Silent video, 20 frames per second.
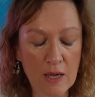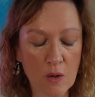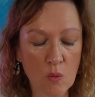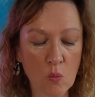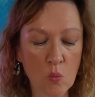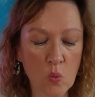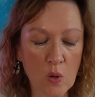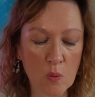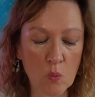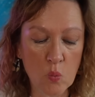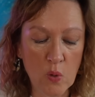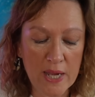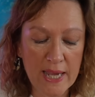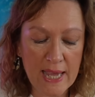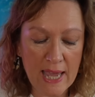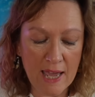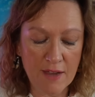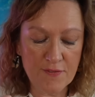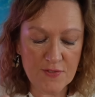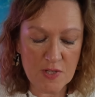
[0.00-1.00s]
We
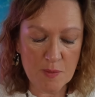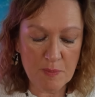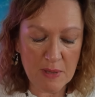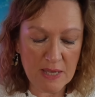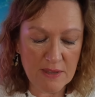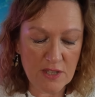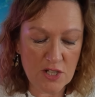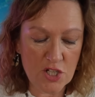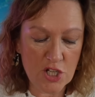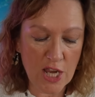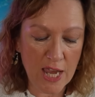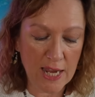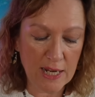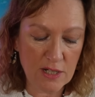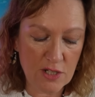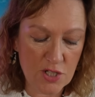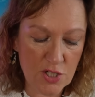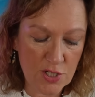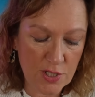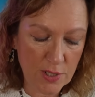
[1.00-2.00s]
have to be the
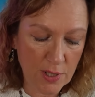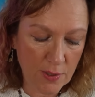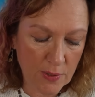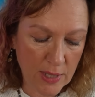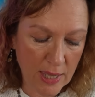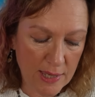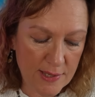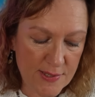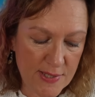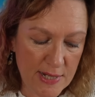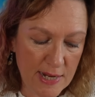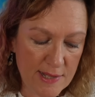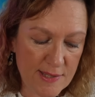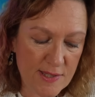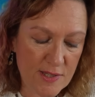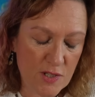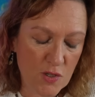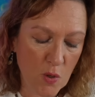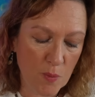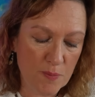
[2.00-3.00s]
change. Okay, so let's
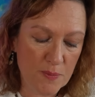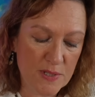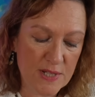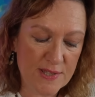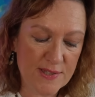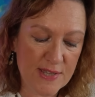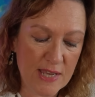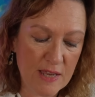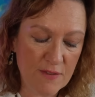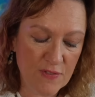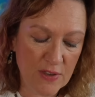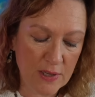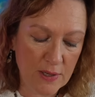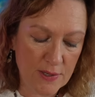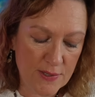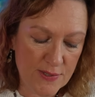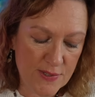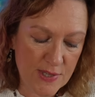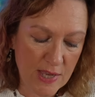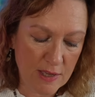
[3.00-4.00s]
stop deceiving
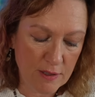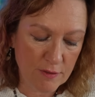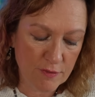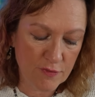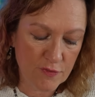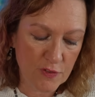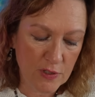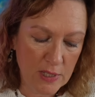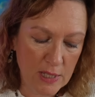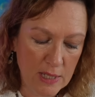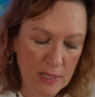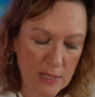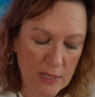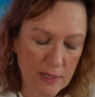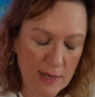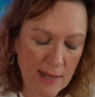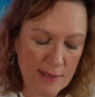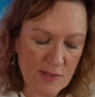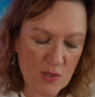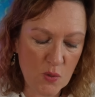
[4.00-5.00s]
ourselves.
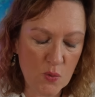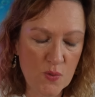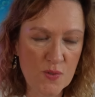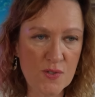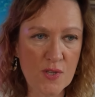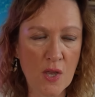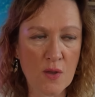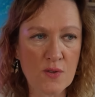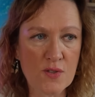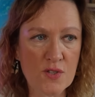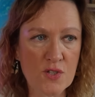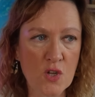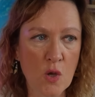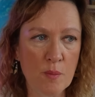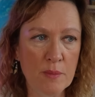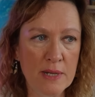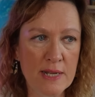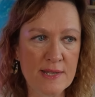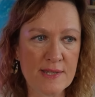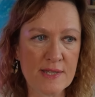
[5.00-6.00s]
Let's also
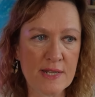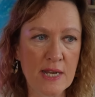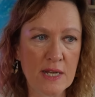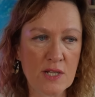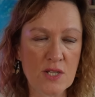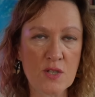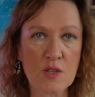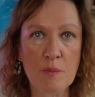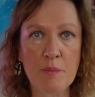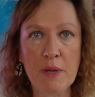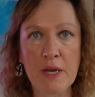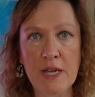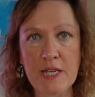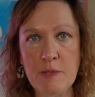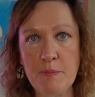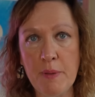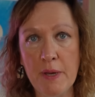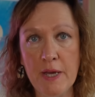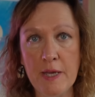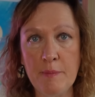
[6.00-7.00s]
stop listening to the
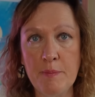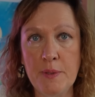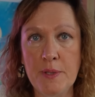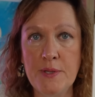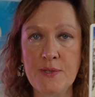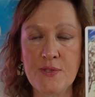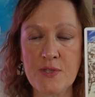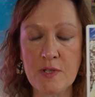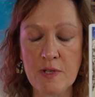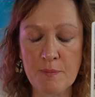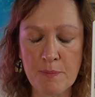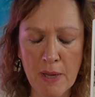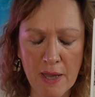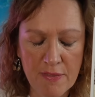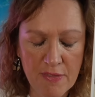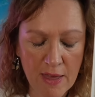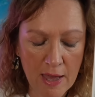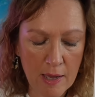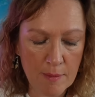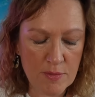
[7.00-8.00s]
Pied Pipers. And by
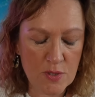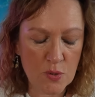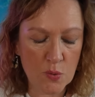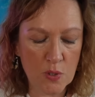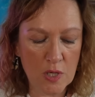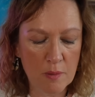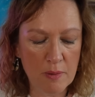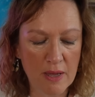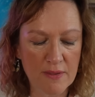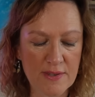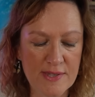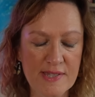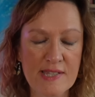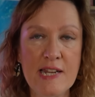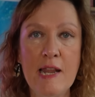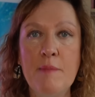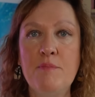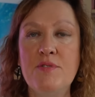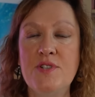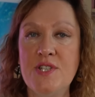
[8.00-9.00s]
that, I'm talking about the
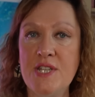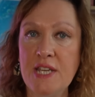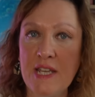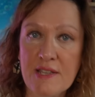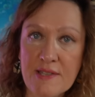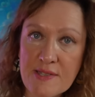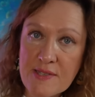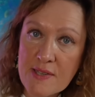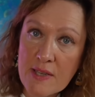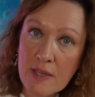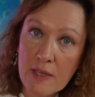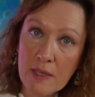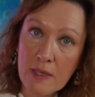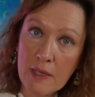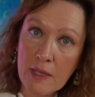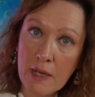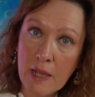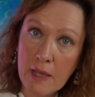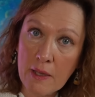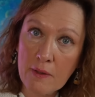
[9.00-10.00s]
celebrities,
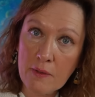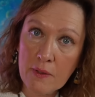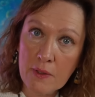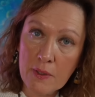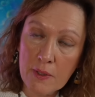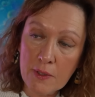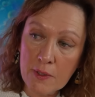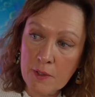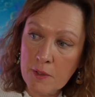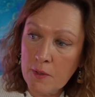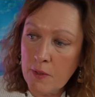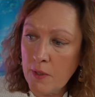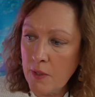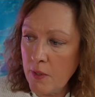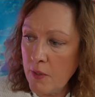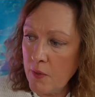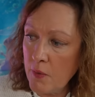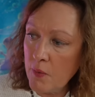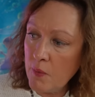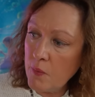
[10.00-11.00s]
you know,
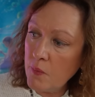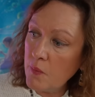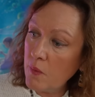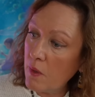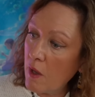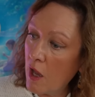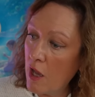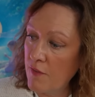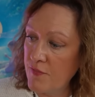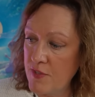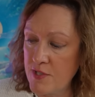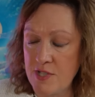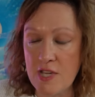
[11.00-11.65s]
who half the